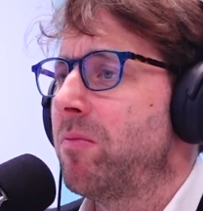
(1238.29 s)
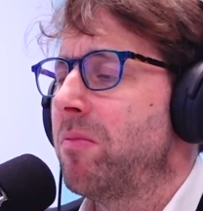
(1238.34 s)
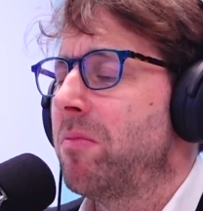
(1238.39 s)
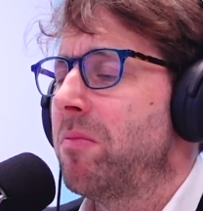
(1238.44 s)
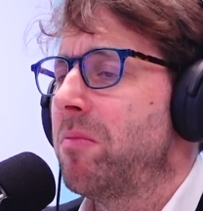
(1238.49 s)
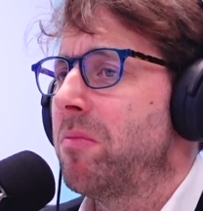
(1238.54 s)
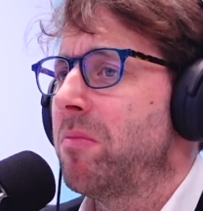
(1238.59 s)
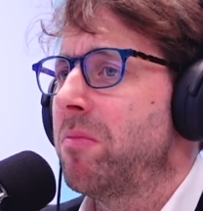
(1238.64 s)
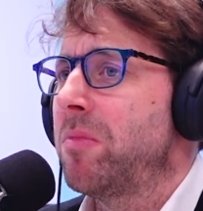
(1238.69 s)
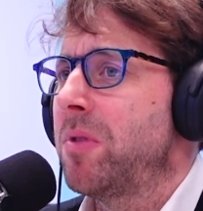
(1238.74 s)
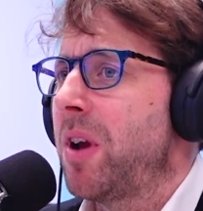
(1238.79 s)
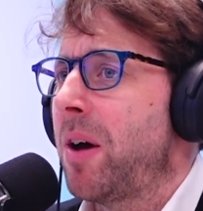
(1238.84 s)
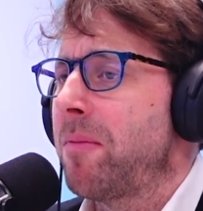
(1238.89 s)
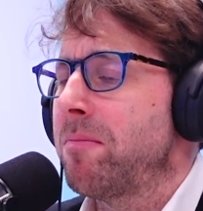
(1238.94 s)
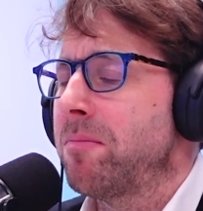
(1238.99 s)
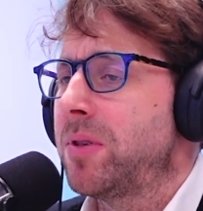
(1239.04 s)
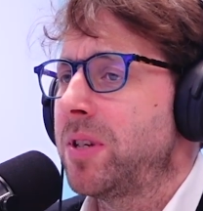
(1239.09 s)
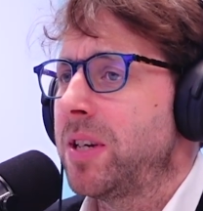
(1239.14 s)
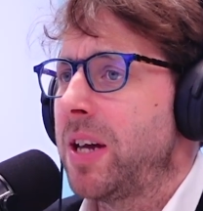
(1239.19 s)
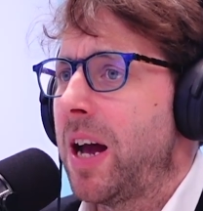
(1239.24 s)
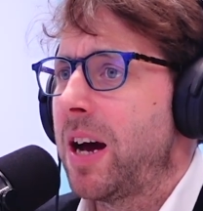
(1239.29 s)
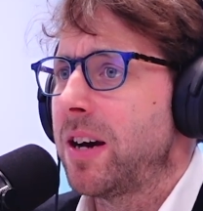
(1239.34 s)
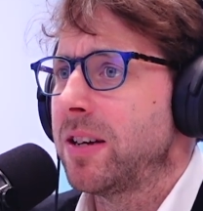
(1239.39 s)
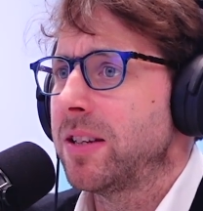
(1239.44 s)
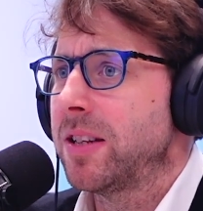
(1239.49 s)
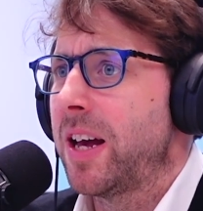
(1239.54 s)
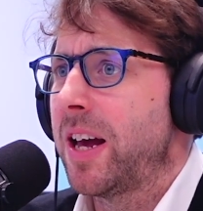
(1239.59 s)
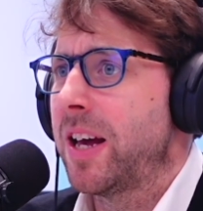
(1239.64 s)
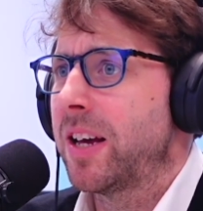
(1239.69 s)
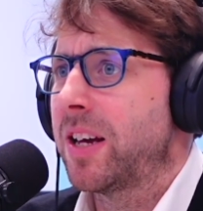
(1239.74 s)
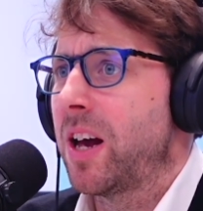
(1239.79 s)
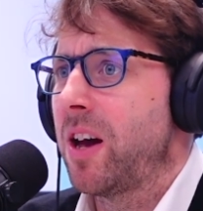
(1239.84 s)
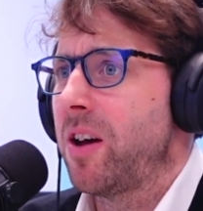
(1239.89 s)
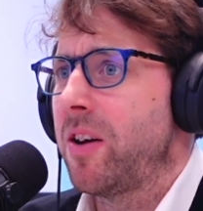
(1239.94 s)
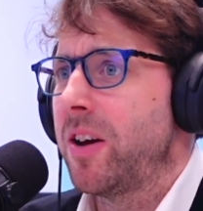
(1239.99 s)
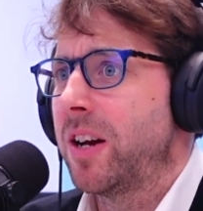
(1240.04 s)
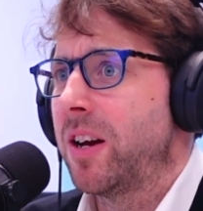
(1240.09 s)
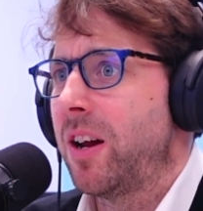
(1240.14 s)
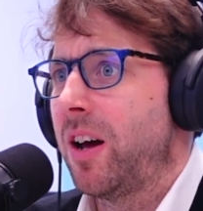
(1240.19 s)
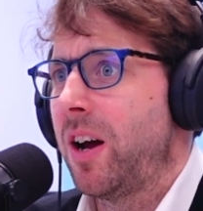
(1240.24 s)
numpty out there
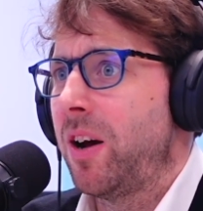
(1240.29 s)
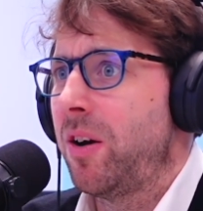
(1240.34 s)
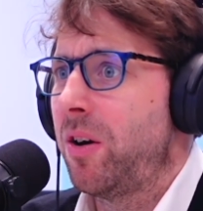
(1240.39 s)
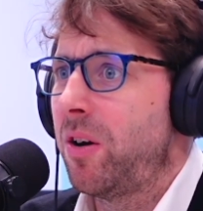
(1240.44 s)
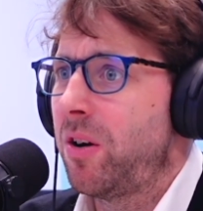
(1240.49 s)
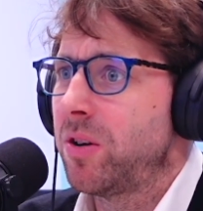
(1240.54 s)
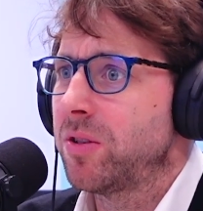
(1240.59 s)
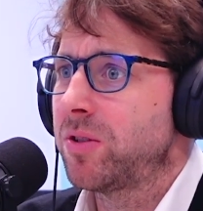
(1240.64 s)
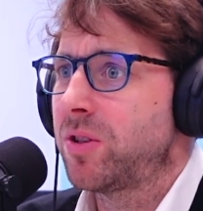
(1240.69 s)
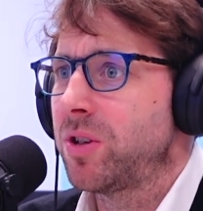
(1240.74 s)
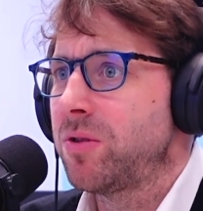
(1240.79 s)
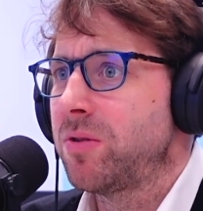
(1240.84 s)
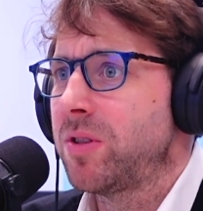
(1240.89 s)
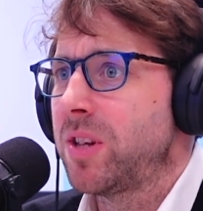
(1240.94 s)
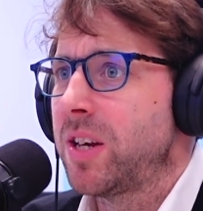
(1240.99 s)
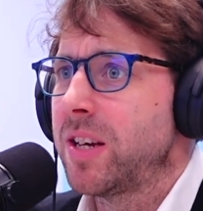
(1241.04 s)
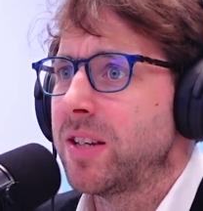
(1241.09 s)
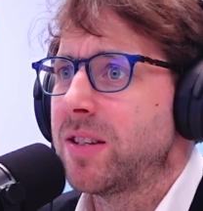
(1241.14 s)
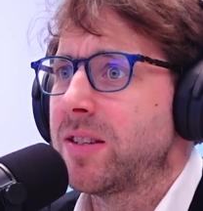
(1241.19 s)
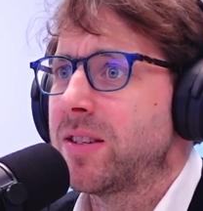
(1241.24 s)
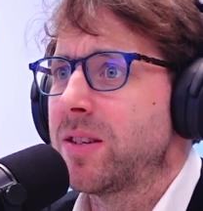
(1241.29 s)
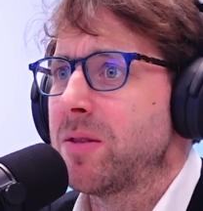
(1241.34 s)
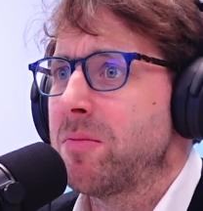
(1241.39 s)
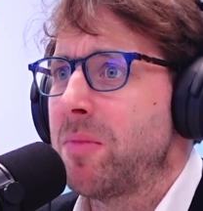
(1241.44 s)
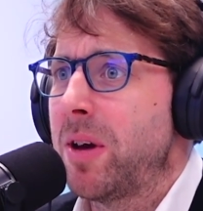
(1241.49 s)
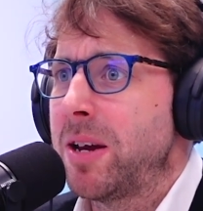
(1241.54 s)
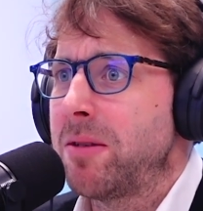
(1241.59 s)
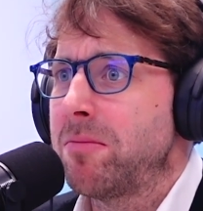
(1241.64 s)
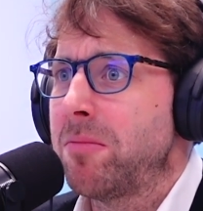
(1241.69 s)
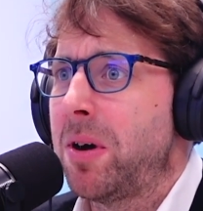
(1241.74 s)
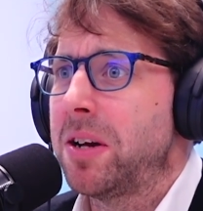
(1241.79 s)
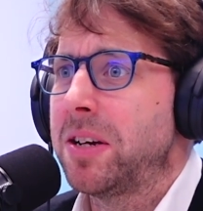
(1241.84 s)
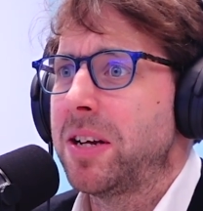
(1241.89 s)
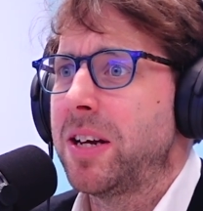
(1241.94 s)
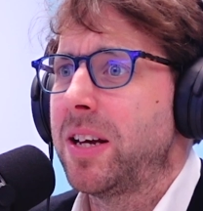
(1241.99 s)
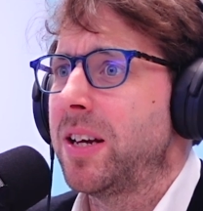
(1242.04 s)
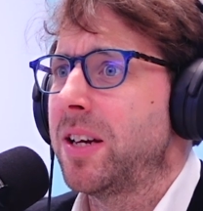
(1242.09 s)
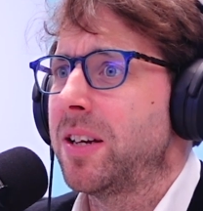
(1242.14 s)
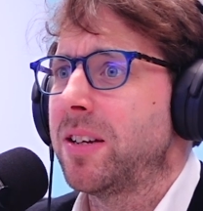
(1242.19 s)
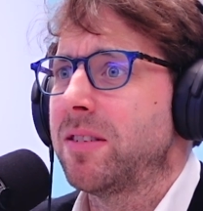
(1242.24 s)
going like, oh, do this to make
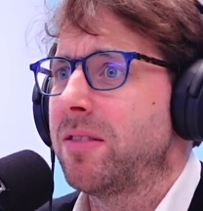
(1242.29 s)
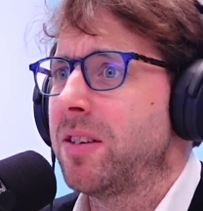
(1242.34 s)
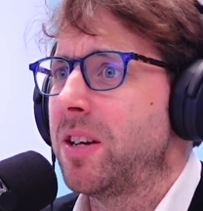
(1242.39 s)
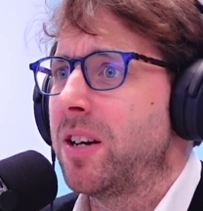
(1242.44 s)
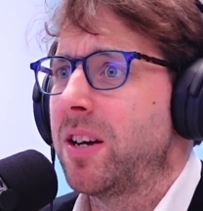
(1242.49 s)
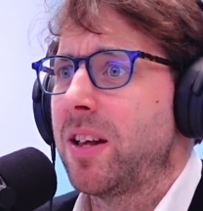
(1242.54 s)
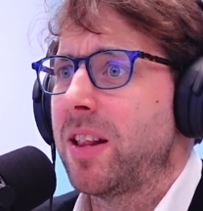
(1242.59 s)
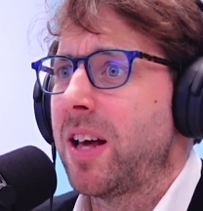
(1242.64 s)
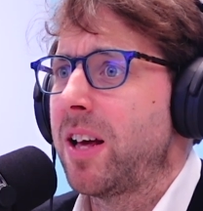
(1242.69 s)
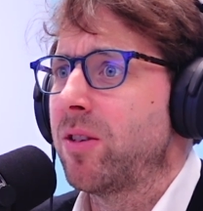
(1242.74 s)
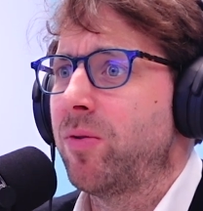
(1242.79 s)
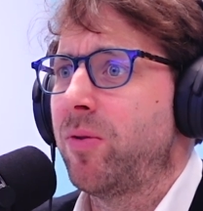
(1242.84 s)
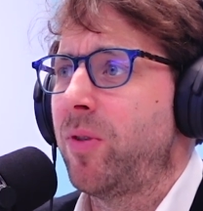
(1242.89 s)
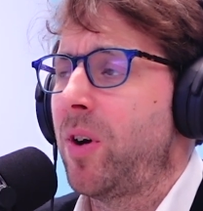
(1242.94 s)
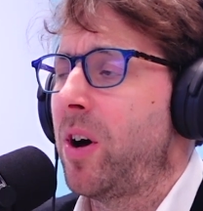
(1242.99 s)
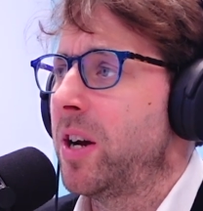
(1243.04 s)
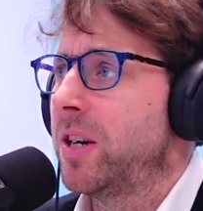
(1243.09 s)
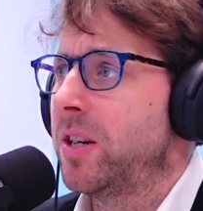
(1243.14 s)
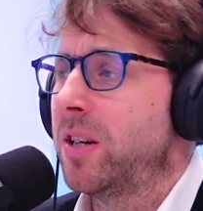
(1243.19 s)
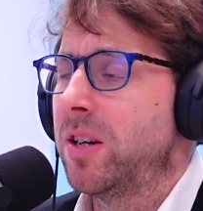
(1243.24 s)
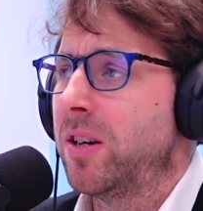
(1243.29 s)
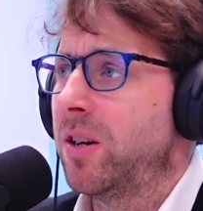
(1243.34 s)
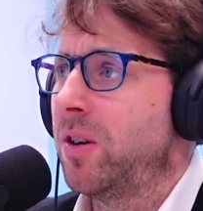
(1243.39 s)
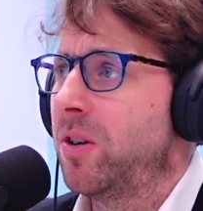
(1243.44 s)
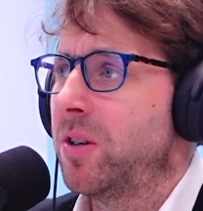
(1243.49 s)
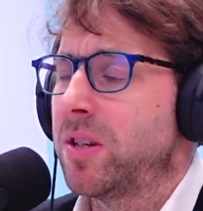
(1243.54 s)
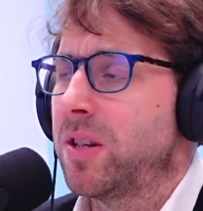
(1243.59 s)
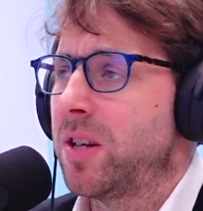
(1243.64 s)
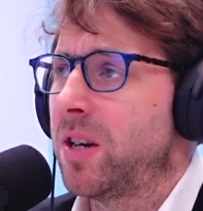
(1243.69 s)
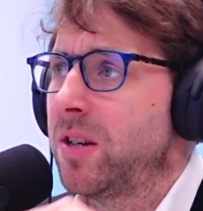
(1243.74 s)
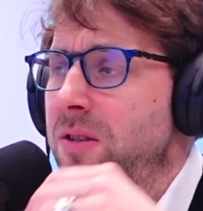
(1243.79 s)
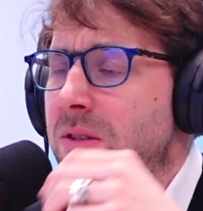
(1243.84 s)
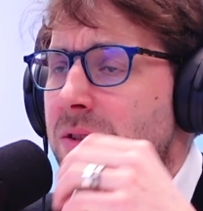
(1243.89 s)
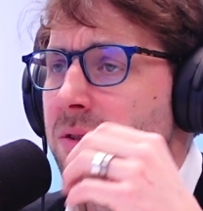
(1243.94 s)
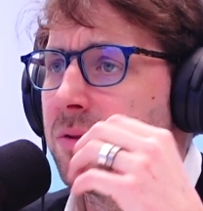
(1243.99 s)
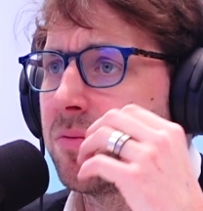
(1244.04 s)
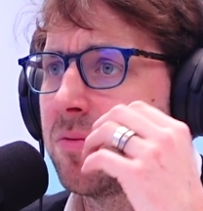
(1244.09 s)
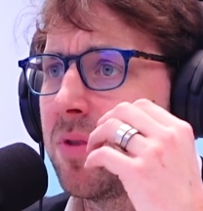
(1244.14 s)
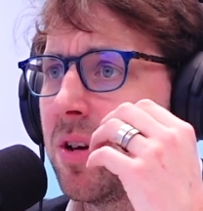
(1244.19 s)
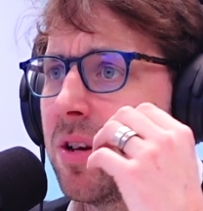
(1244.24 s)
money. And, you know, that's fine. And a lot of those
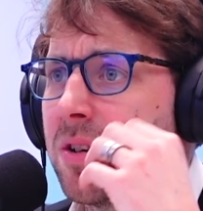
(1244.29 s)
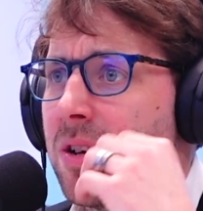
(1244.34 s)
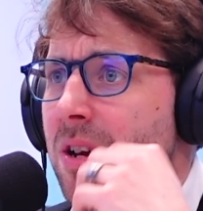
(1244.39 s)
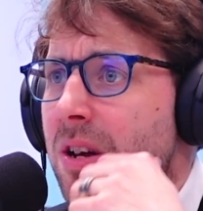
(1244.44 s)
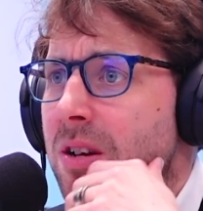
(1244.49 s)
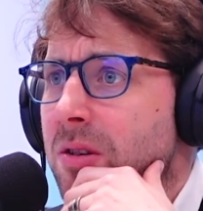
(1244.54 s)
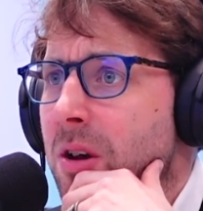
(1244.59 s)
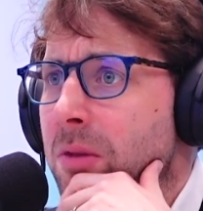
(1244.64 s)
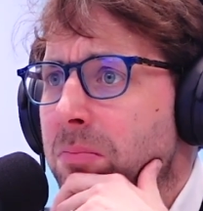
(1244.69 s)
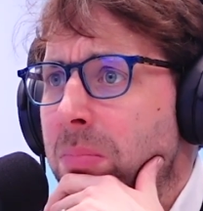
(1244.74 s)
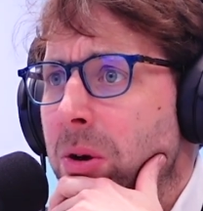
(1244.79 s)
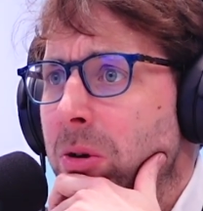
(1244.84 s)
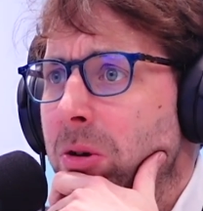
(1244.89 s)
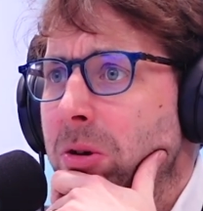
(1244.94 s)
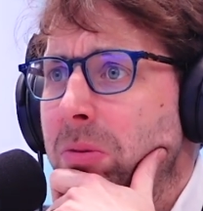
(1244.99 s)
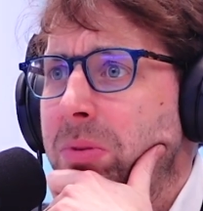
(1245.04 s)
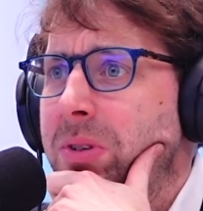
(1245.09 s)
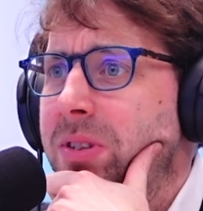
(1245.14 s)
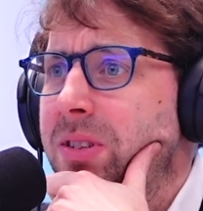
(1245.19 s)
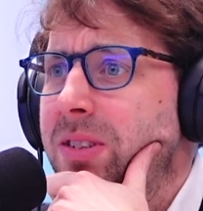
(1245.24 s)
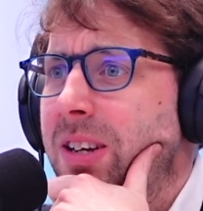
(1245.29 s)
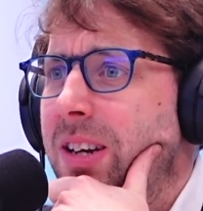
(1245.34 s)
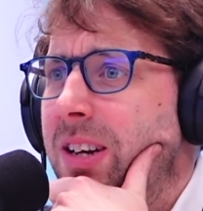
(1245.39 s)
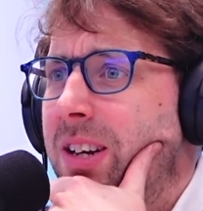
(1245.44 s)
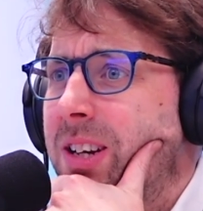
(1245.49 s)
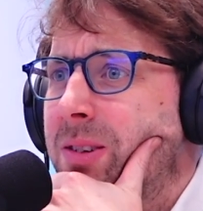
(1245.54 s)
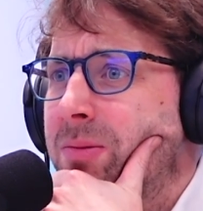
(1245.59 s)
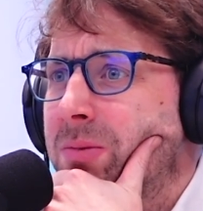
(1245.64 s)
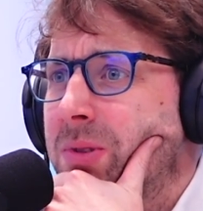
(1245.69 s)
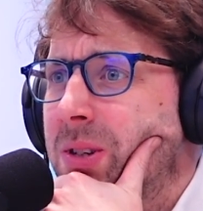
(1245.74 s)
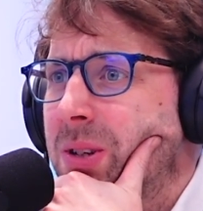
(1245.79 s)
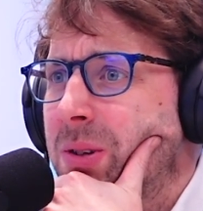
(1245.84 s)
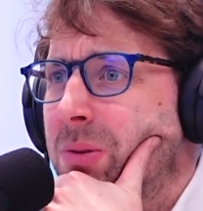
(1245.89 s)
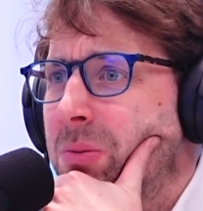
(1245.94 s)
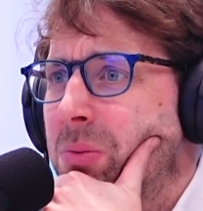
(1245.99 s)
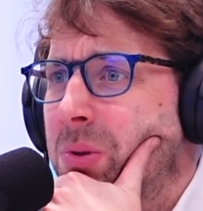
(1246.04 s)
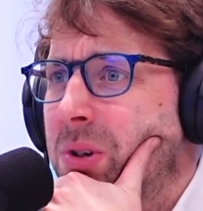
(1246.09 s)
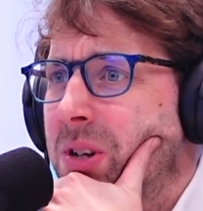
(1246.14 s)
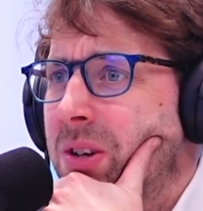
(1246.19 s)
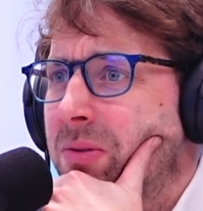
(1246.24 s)
are pyramid schemes
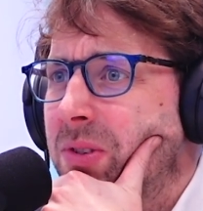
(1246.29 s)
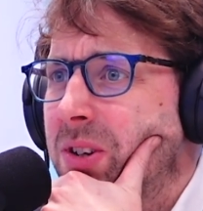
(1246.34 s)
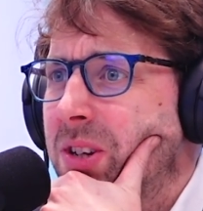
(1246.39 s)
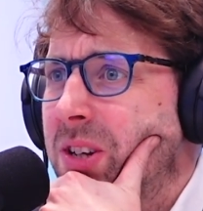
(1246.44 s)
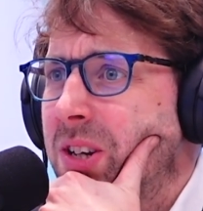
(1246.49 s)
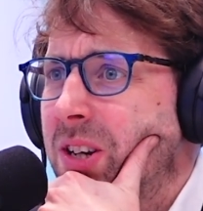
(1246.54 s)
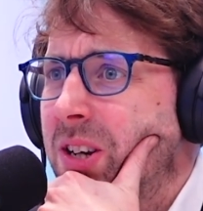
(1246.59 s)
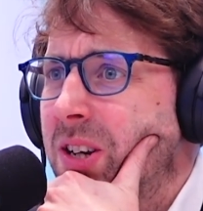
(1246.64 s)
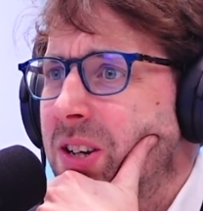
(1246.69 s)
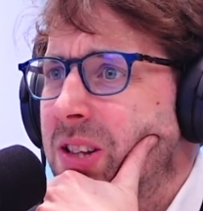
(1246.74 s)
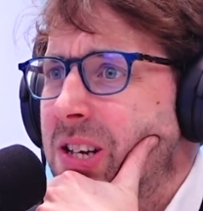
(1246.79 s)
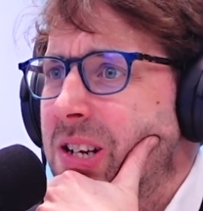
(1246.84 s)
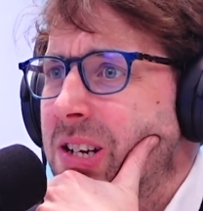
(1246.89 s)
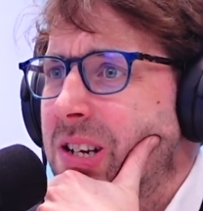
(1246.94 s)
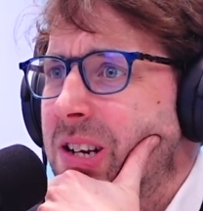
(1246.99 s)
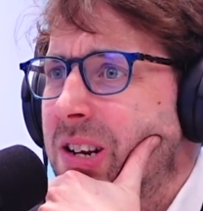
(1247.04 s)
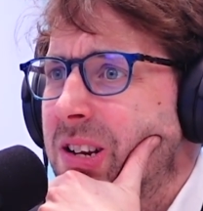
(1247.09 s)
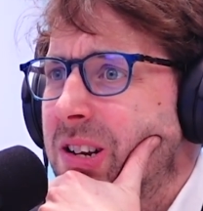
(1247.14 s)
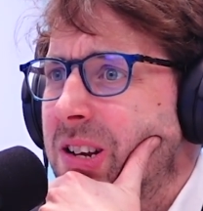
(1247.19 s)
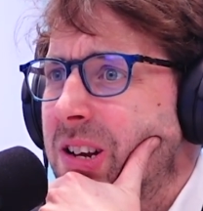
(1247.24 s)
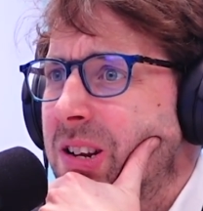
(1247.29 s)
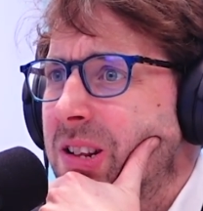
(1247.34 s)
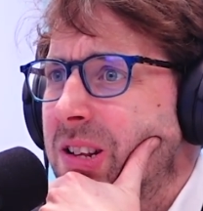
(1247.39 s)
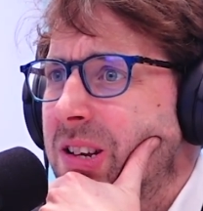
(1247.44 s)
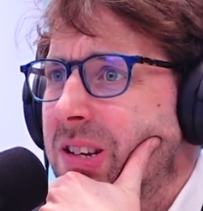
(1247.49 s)
and whatever, you know, they're